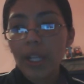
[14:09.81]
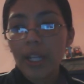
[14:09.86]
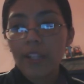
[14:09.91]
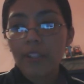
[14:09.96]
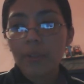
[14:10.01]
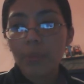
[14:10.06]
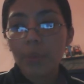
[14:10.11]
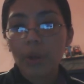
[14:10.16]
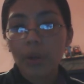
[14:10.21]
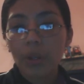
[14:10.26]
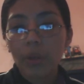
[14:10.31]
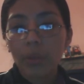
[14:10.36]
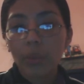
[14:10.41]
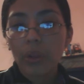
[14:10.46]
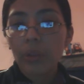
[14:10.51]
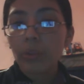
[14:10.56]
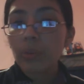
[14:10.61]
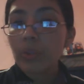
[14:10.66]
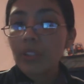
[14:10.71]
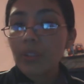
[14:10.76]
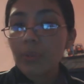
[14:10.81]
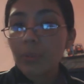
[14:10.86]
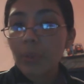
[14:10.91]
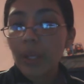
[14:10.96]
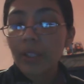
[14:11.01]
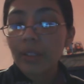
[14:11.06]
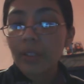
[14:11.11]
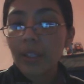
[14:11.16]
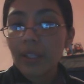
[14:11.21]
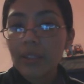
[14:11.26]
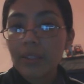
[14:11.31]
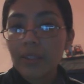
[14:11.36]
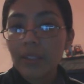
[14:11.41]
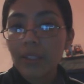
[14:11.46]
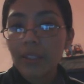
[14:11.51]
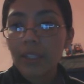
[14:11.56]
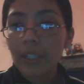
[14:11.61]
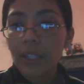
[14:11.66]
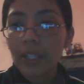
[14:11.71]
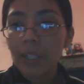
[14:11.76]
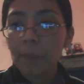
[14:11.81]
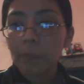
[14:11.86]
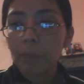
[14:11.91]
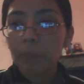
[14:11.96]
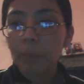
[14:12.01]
and spoken with respect and dignity.